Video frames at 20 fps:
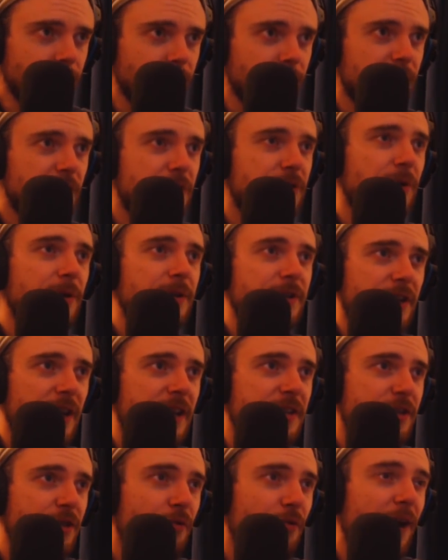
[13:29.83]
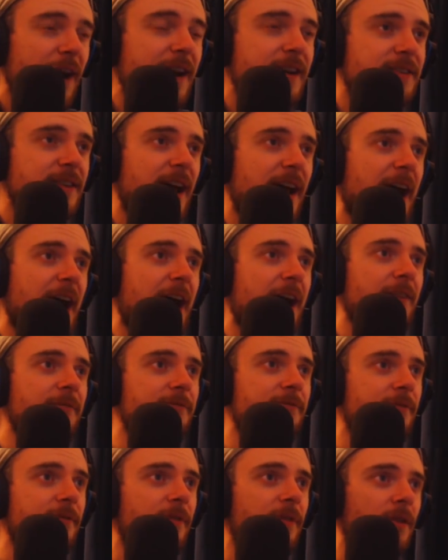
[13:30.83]
So it's great to have
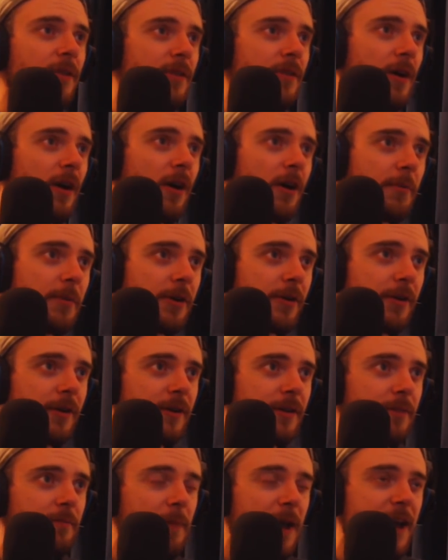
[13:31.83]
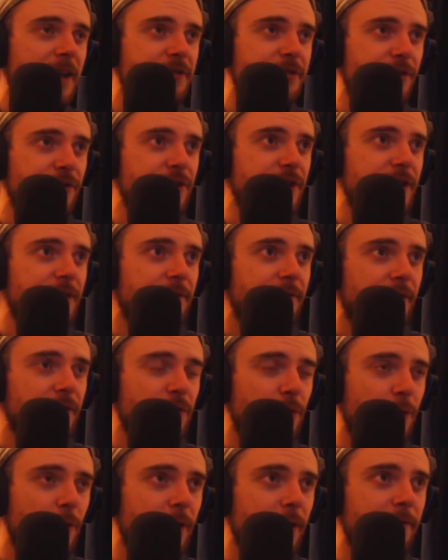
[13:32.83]
the Arbiter and Master Chief in
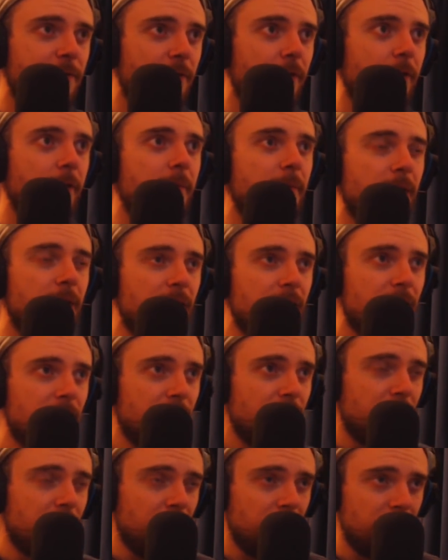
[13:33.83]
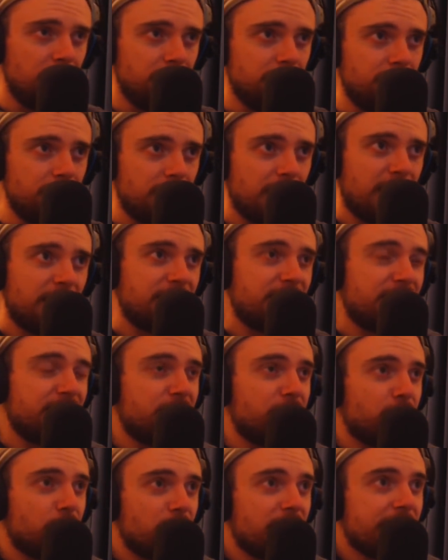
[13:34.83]
toy form, and then
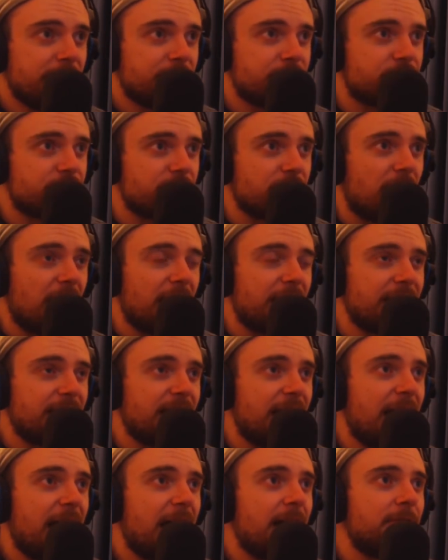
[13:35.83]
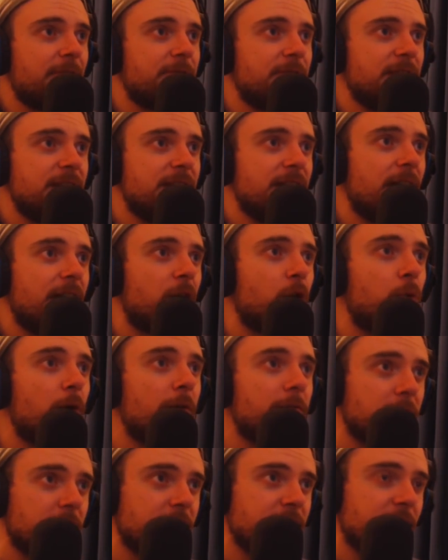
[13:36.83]
in Reach I can have the
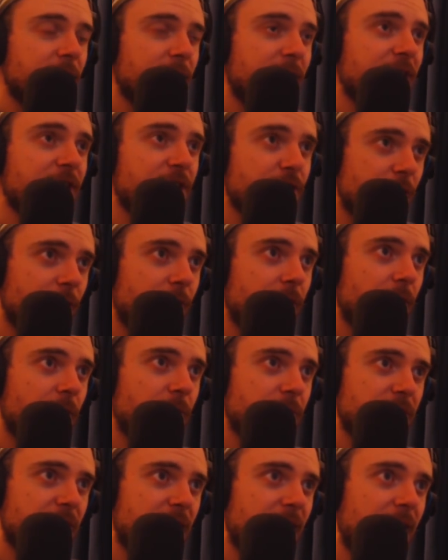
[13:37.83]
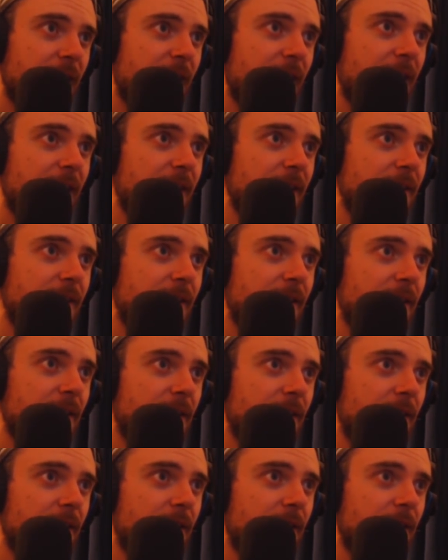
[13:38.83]
equivalent of each of those in
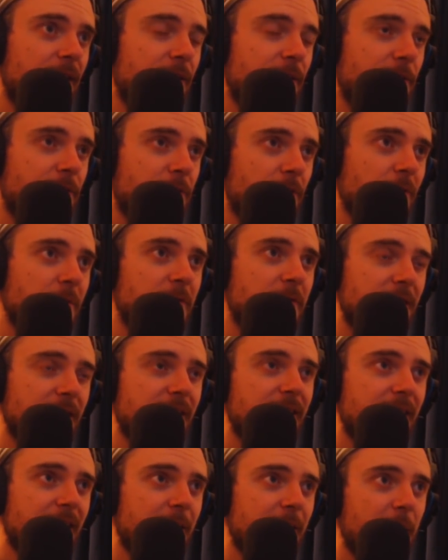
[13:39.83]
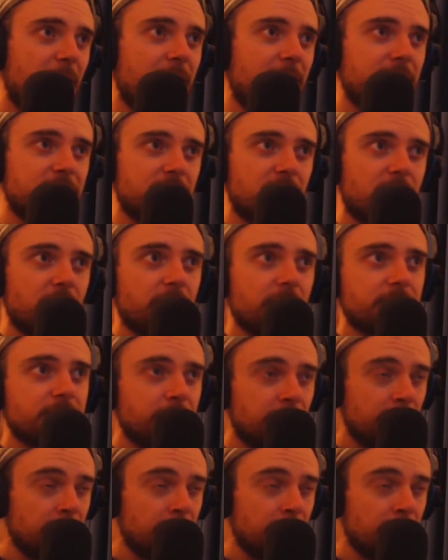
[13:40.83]
the form of in-game avatars.